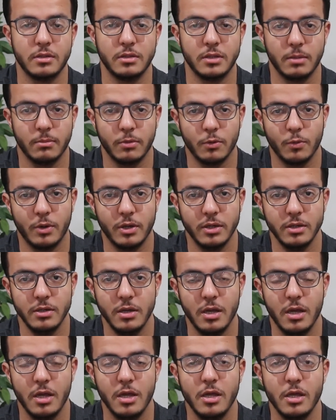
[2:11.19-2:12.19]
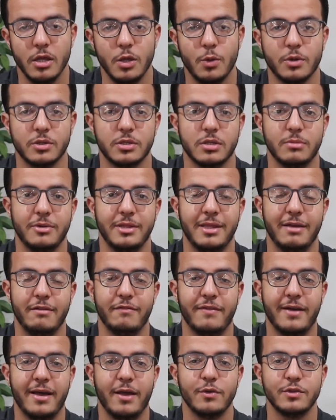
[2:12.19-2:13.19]
Number one, you are someone
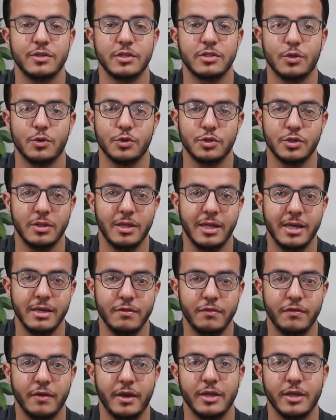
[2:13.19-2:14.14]
that values the social life